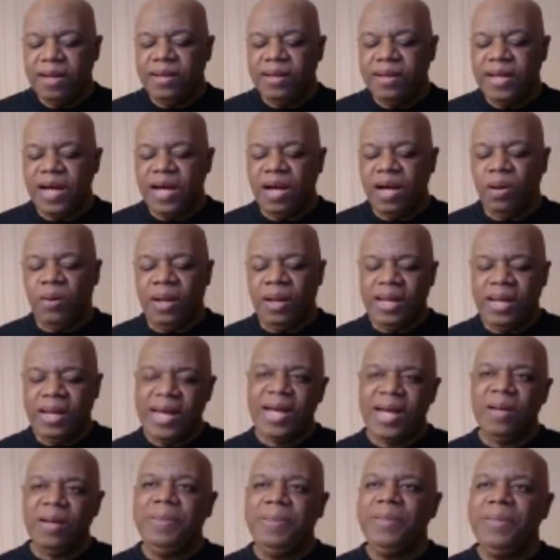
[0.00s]
Now, a
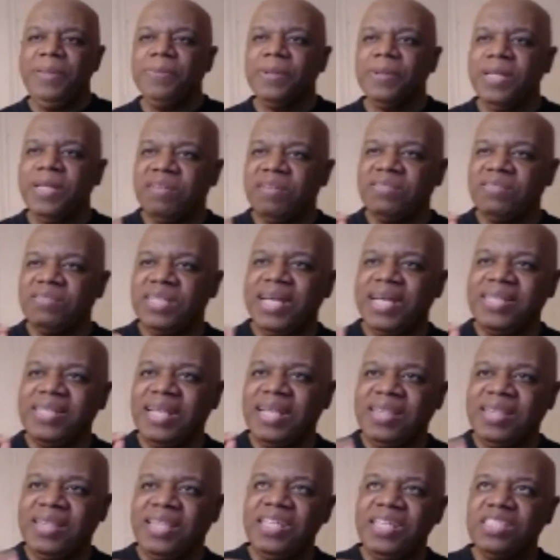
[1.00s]
lot of people have said
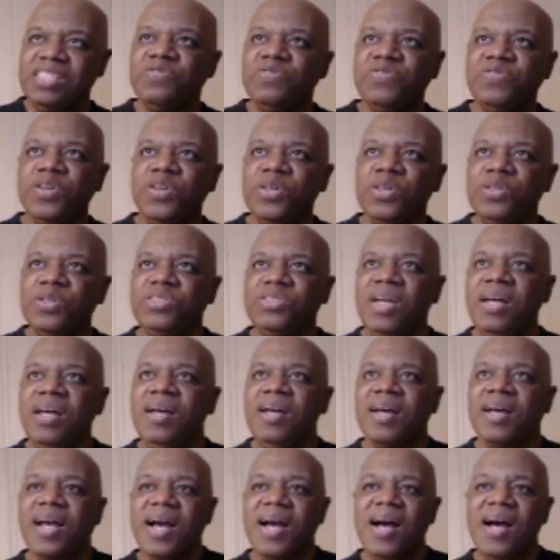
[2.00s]
that this verse
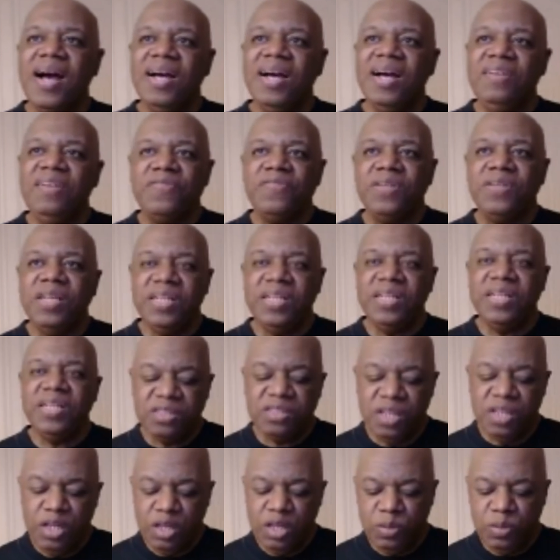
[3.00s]

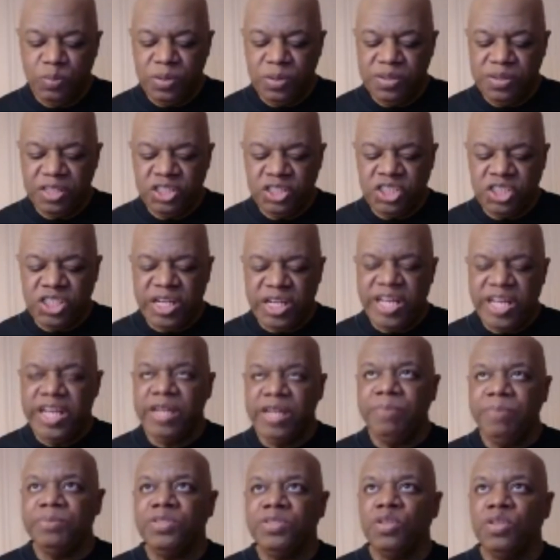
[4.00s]
conflicts with
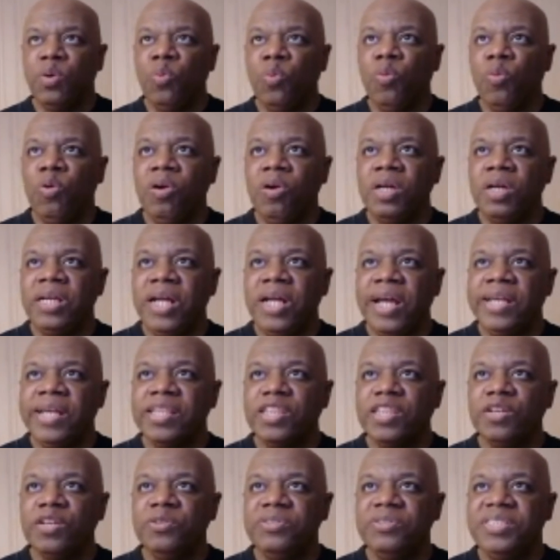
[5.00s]
James one
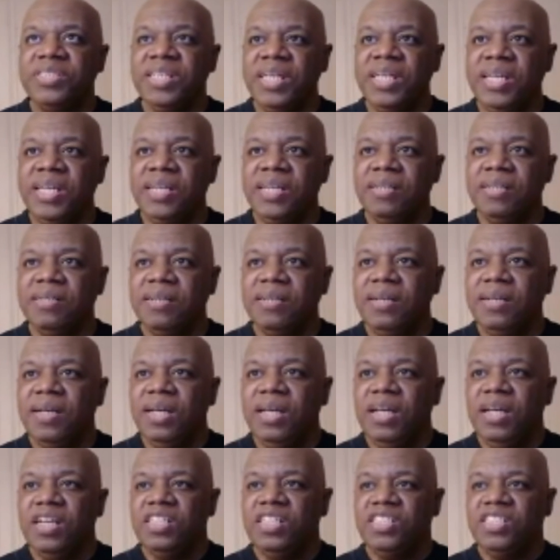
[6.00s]
and thirteen.
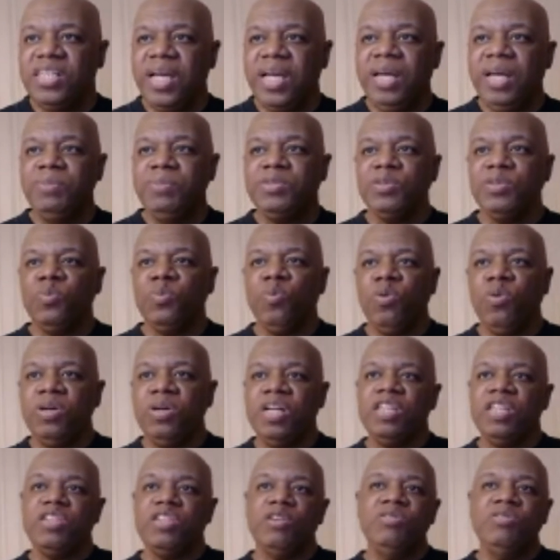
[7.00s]
James
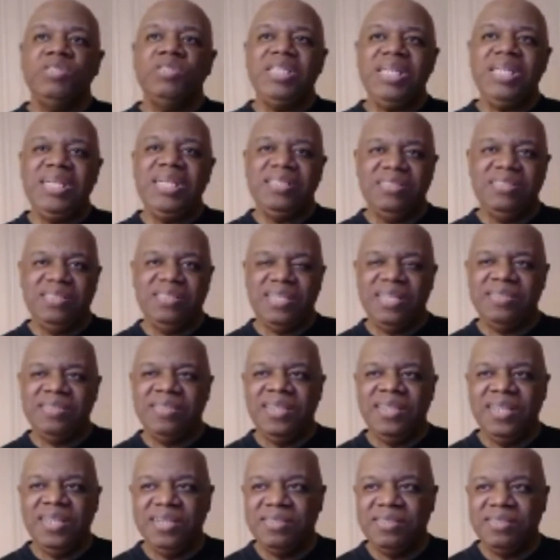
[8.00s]
one and thirteen
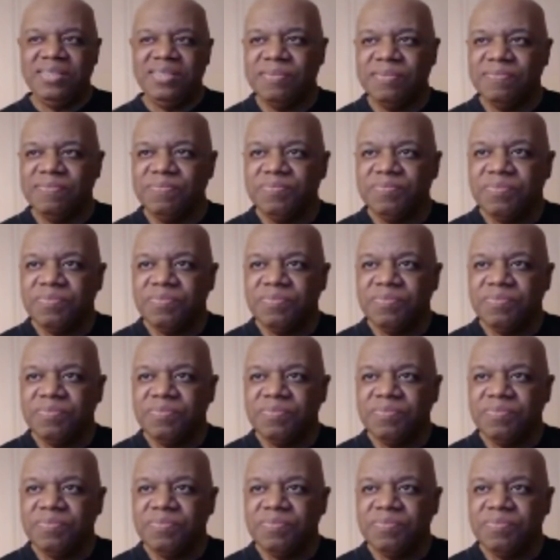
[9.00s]
says this.